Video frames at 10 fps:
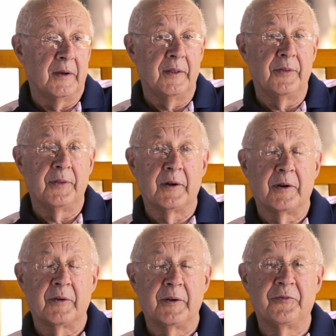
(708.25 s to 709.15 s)
in
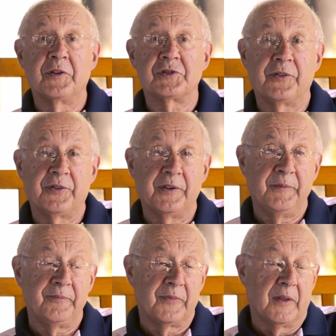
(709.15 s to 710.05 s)
their efficiency,
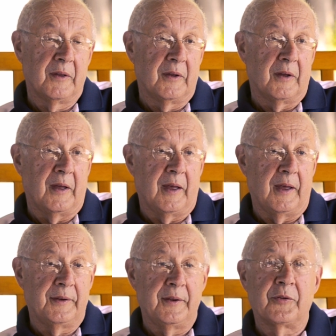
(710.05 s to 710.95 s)

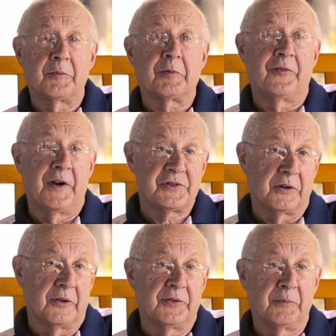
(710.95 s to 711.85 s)
and in their
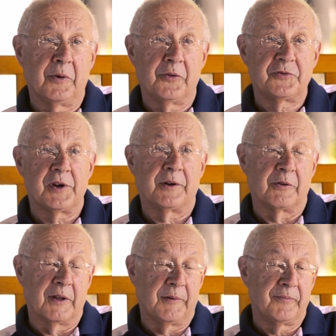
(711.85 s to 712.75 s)
professionalism most
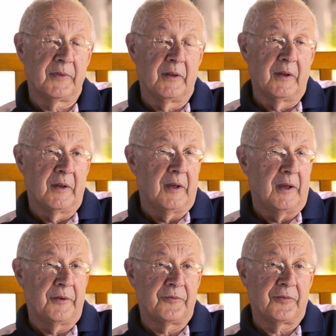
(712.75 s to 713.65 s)
generally.
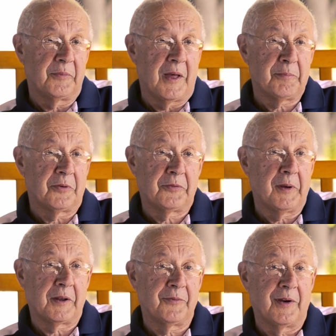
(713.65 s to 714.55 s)
And from that
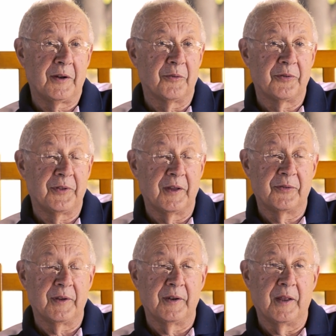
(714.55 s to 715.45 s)
perspective, I don't
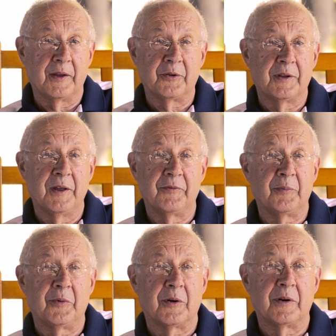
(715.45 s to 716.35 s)
think that I could give a
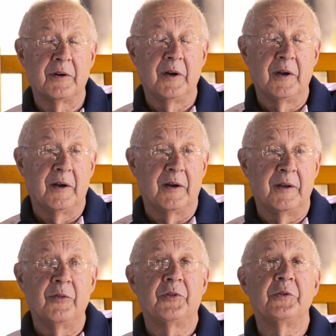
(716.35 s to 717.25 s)
more
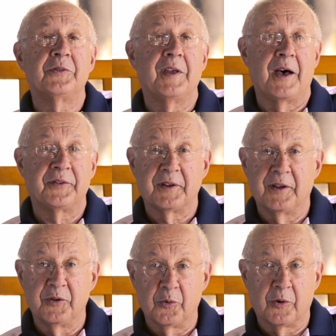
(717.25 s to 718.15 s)
enthusiastic
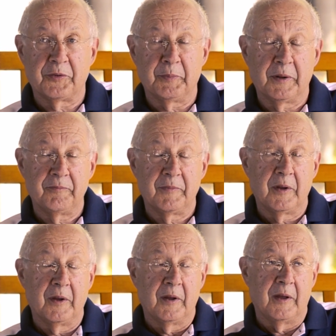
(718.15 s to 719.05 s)
endorsement.
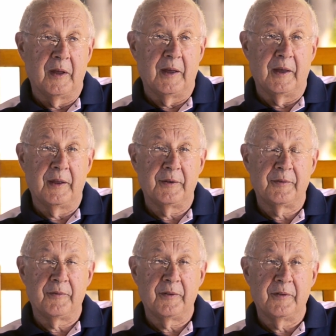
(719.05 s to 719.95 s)

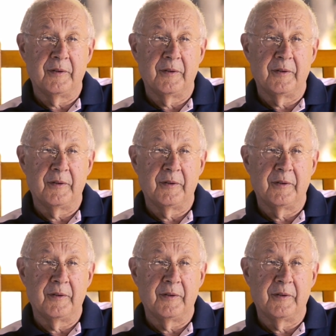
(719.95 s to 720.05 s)
And